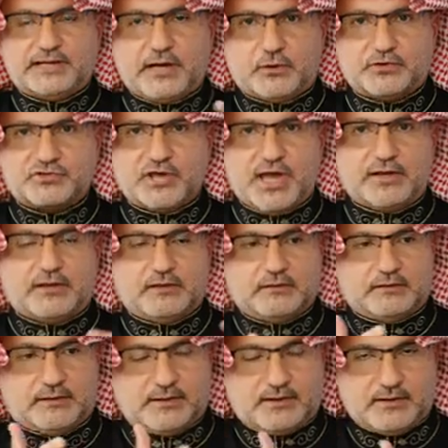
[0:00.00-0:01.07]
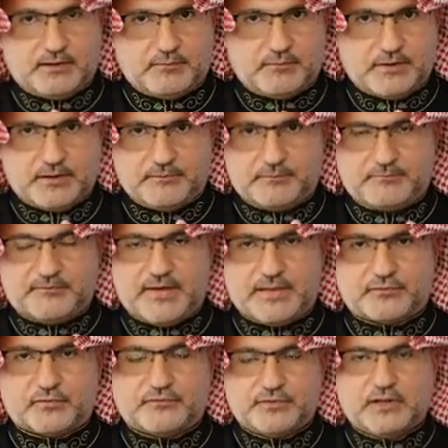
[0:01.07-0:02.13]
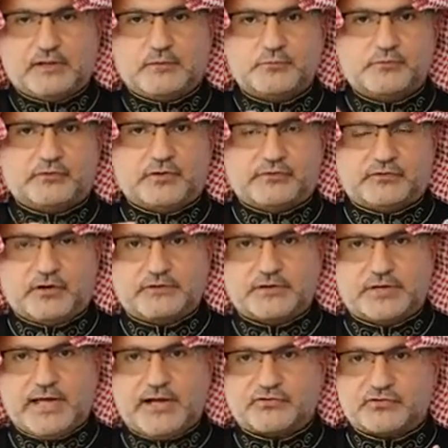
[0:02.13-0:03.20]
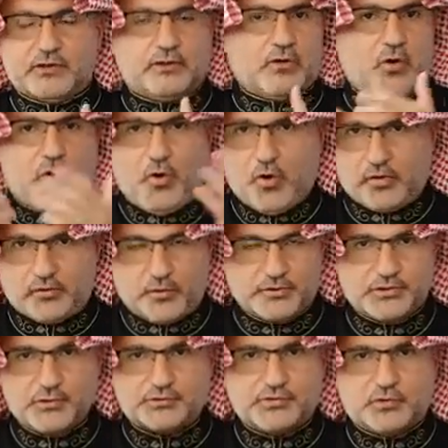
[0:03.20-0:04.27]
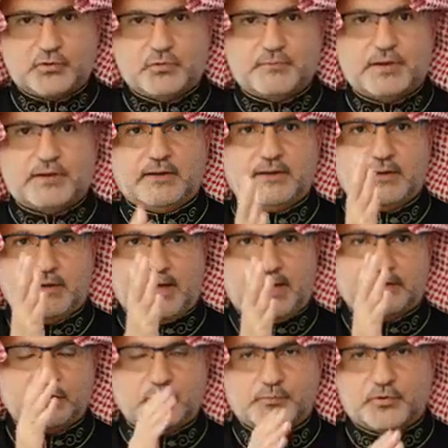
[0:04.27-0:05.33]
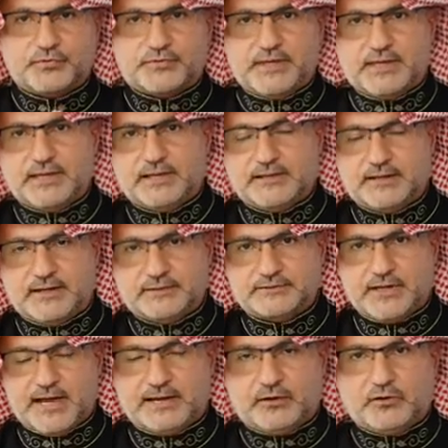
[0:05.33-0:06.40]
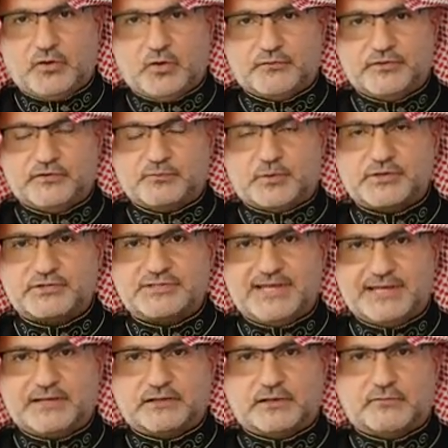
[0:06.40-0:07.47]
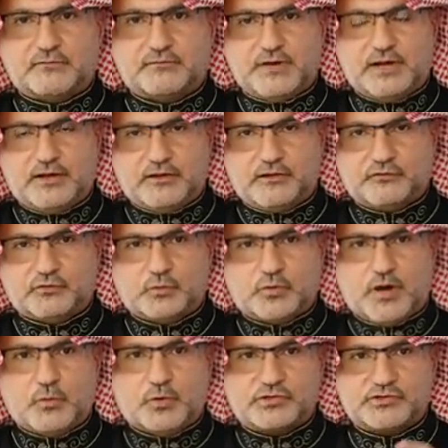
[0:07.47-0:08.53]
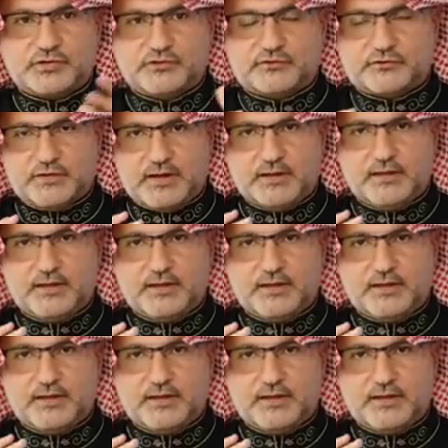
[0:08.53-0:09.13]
in our channel, Founder Films, S.I.N International, or on YouTube, and you put the title of this particular surah, which is